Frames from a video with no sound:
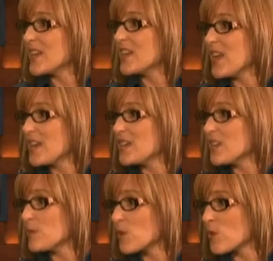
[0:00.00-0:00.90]

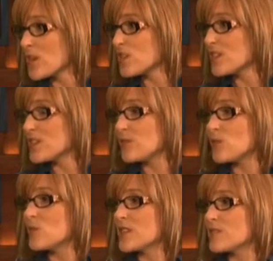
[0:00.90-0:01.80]
Canadian immigration is
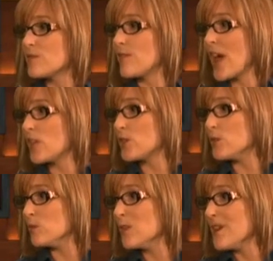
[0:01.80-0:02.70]
viewed as a
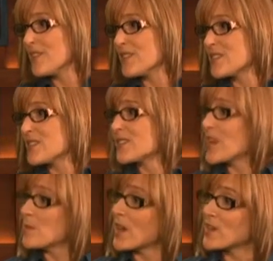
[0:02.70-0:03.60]
value. This
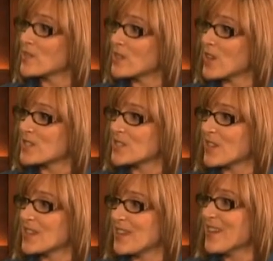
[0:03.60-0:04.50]
came out of a
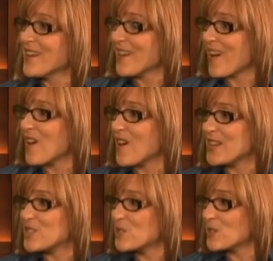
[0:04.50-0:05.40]
study
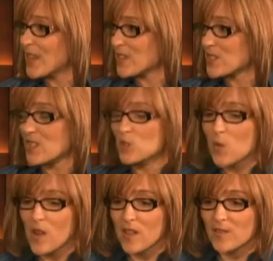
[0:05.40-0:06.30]
in
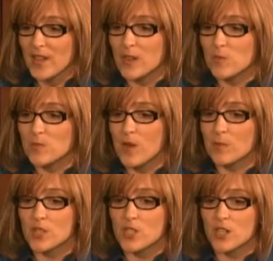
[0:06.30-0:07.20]
2012, and it was
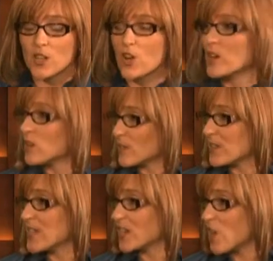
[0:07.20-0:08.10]
published in an article
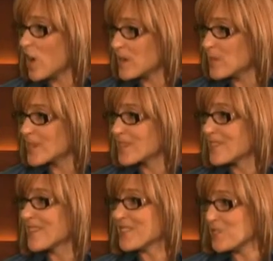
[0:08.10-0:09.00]
in The
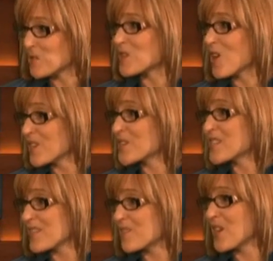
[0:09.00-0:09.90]
Economist. And
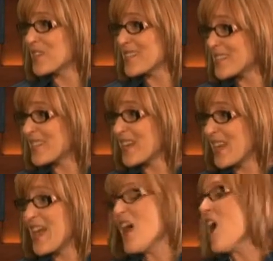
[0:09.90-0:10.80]
sociologists have done this study.